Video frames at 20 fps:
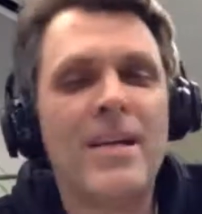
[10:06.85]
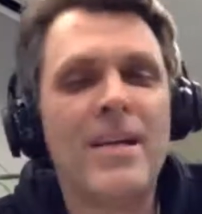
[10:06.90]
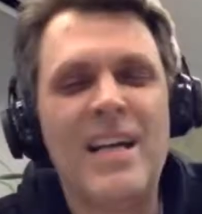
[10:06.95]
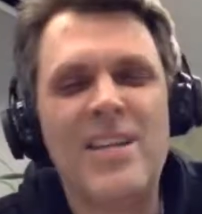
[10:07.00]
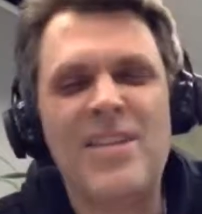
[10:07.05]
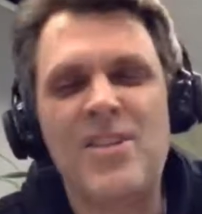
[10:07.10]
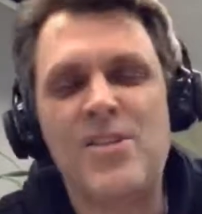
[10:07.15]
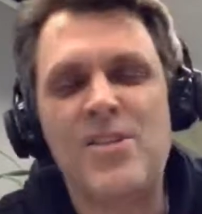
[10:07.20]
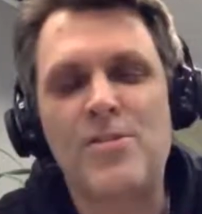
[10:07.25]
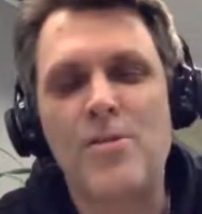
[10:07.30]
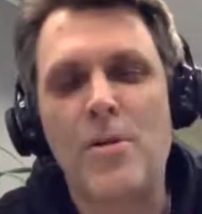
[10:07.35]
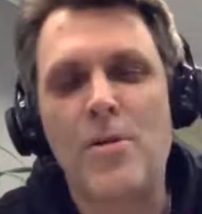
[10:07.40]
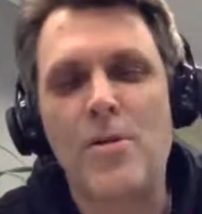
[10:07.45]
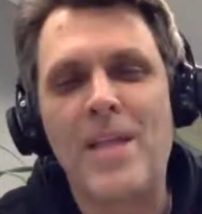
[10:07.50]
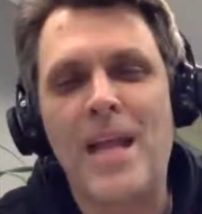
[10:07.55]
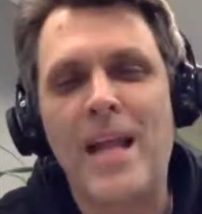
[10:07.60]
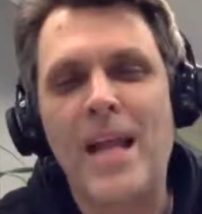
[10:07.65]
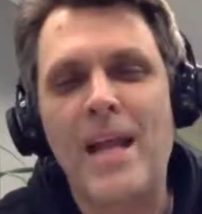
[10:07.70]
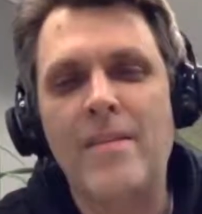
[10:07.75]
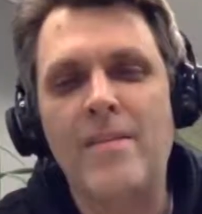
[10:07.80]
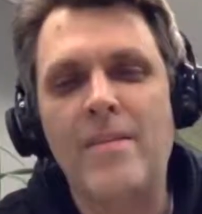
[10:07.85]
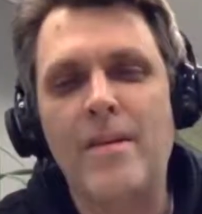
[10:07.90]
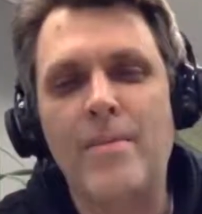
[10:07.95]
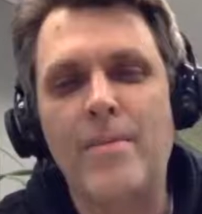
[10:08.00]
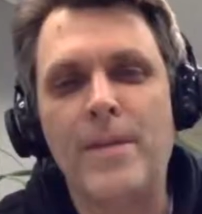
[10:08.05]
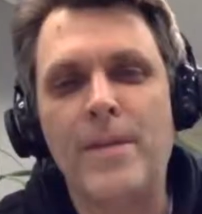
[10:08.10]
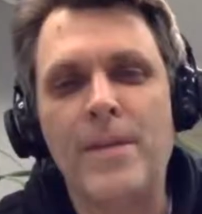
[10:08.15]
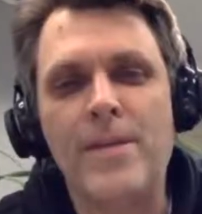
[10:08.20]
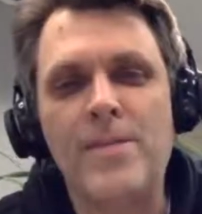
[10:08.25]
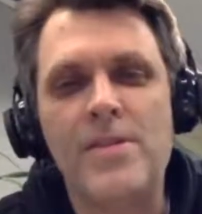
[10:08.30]
I was just throwing that out there
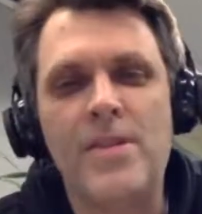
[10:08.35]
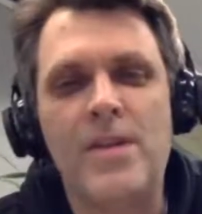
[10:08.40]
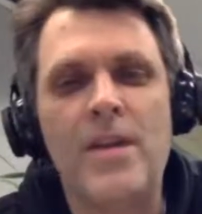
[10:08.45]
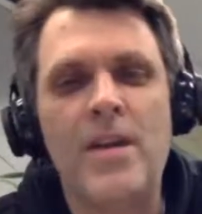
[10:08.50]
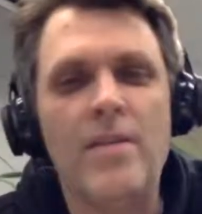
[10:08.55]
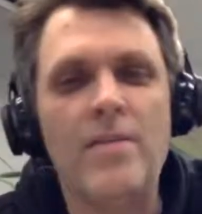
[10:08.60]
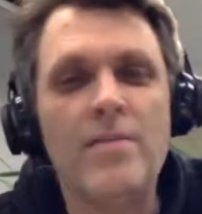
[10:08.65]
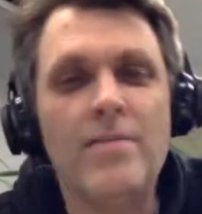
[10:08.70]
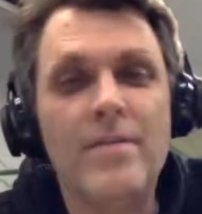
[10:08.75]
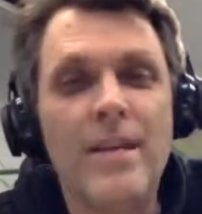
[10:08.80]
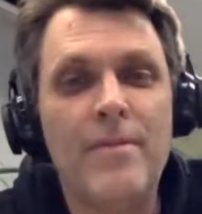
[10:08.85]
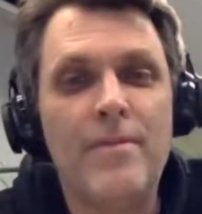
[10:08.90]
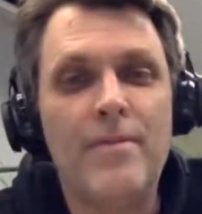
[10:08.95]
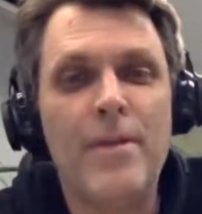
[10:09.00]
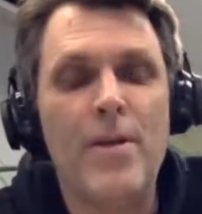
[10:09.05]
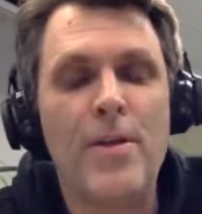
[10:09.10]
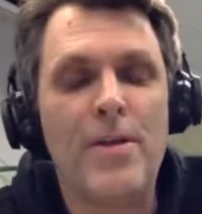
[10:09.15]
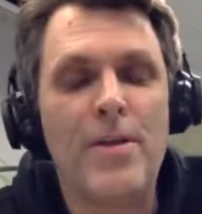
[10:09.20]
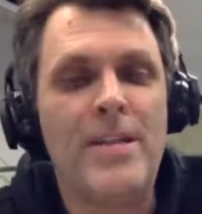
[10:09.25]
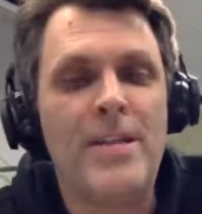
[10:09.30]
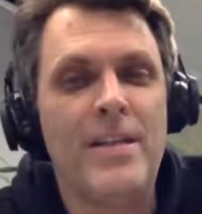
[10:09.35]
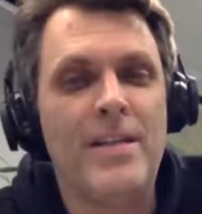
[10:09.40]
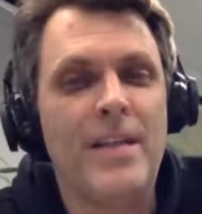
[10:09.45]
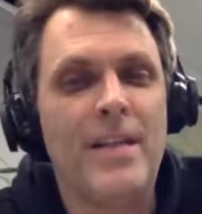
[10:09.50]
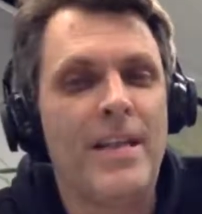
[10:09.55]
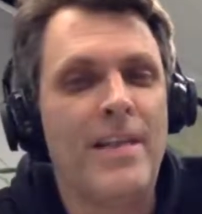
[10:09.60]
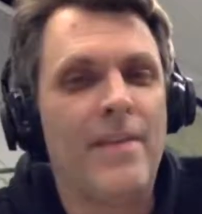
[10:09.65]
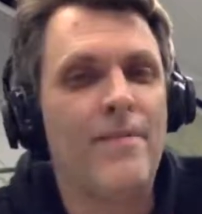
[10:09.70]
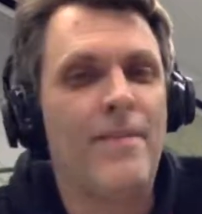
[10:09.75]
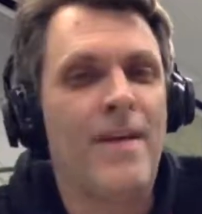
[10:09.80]
because, if we only did
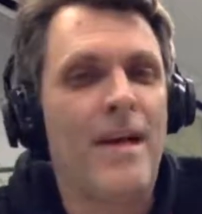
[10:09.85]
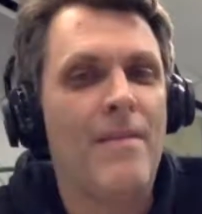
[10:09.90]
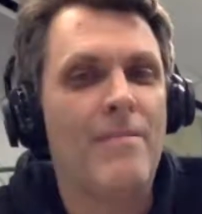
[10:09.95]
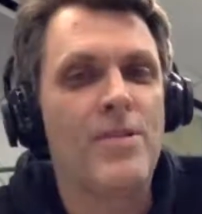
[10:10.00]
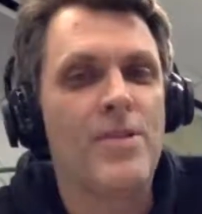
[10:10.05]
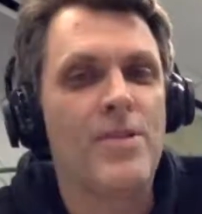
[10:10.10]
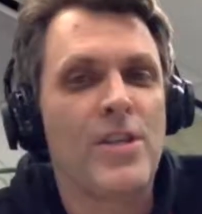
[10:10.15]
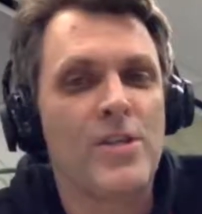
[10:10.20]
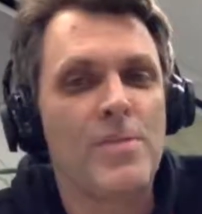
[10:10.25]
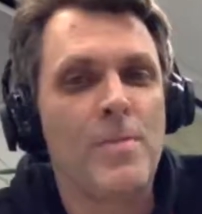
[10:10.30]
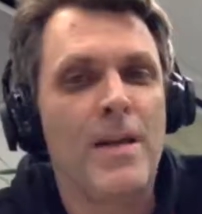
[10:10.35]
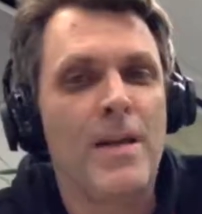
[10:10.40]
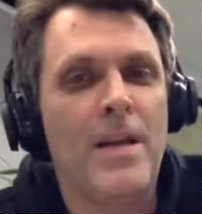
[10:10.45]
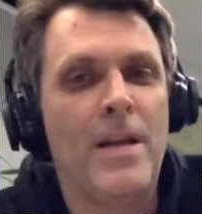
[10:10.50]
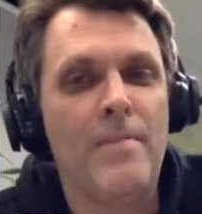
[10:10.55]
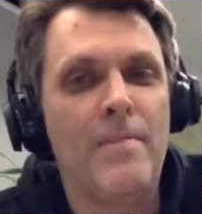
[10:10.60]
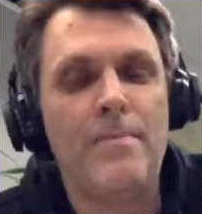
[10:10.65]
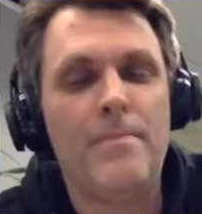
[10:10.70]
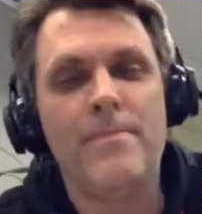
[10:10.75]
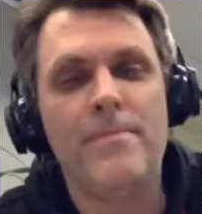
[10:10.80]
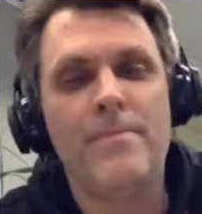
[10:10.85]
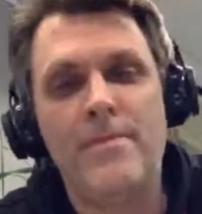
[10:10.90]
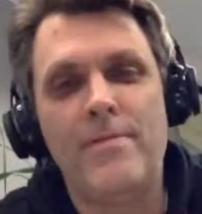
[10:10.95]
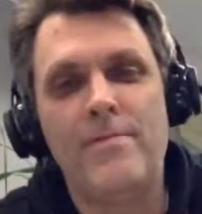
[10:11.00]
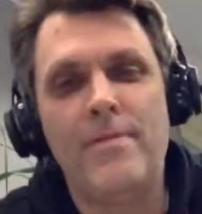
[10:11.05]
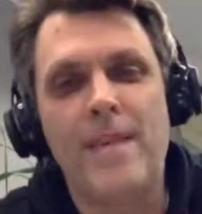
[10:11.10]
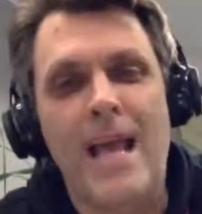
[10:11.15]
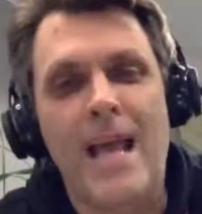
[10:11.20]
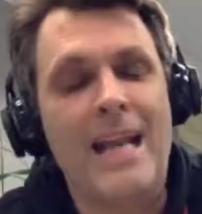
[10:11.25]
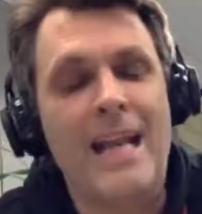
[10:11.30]
like a 5 or 6 minute
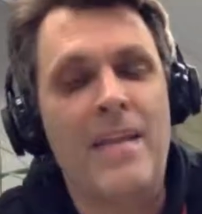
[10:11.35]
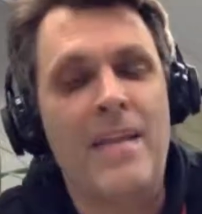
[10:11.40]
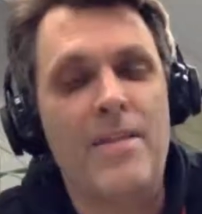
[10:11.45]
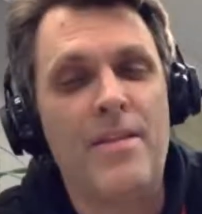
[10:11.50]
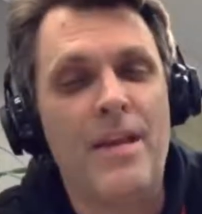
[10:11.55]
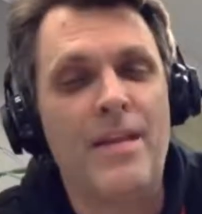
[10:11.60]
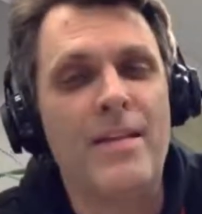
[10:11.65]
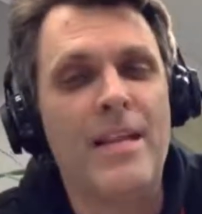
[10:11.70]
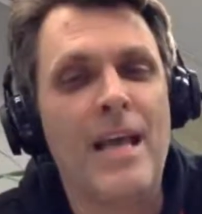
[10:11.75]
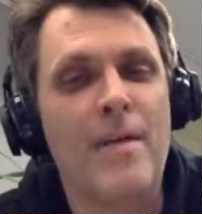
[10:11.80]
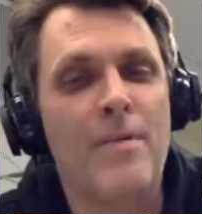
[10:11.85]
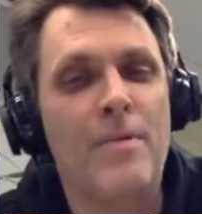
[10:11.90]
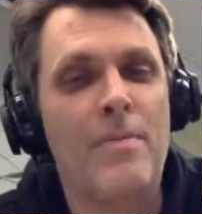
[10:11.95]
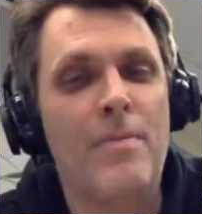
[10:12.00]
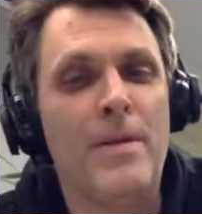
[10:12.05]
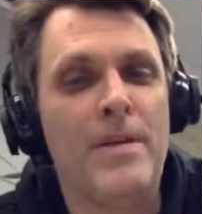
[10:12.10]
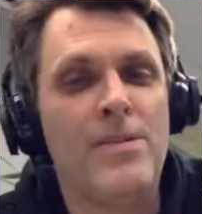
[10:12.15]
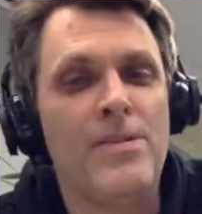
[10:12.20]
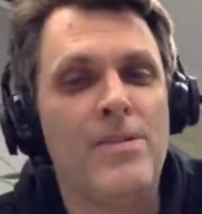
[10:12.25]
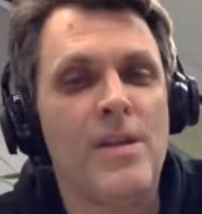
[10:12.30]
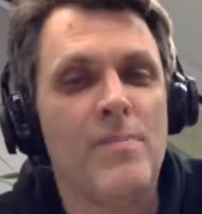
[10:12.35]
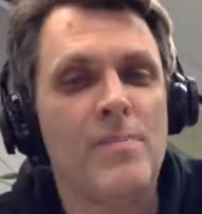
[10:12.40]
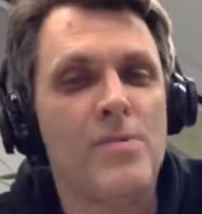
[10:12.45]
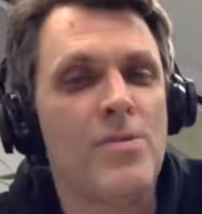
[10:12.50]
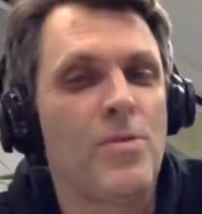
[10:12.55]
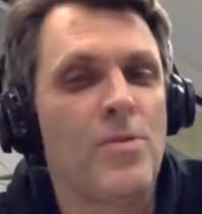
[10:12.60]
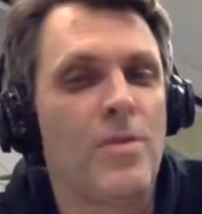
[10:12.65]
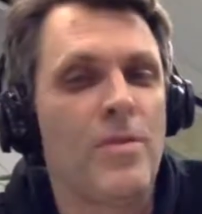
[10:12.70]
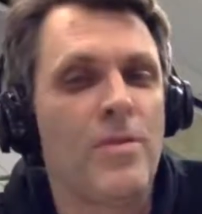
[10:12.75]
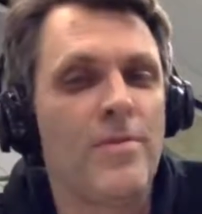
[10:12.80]
anything, that
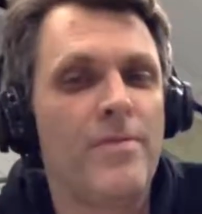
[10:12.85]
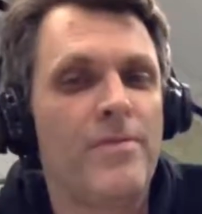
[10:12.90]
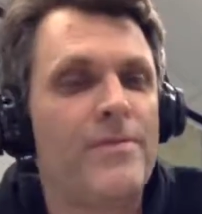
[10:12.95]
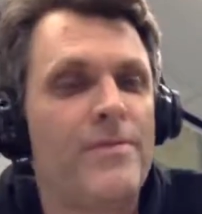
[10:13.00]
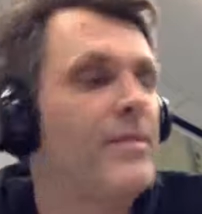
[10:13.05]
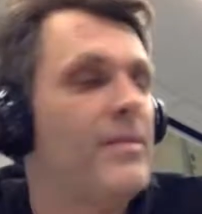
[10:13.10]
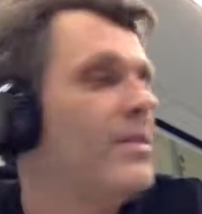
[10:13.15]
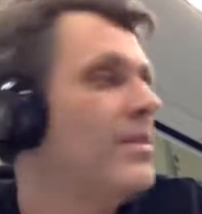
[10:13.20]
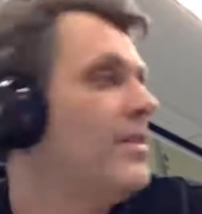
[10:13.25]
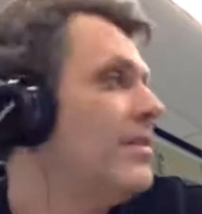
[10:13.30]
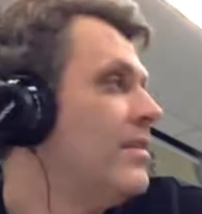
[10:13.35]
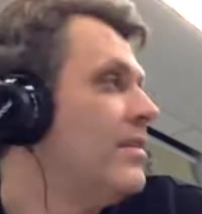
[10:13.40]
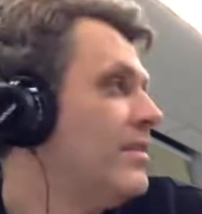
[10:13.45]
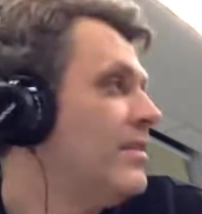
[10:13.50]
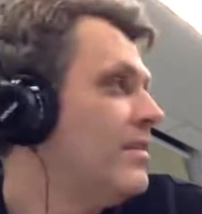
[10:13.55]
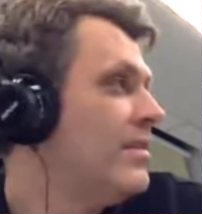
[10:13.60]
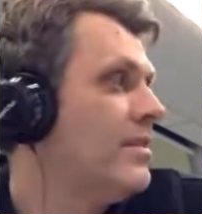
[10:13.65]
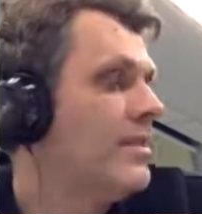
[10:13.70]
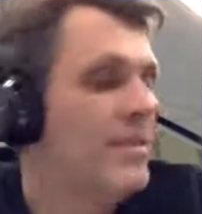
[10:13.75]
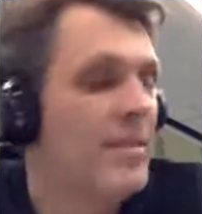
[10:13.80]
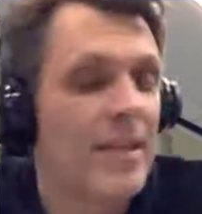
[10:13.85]
would be some sort of,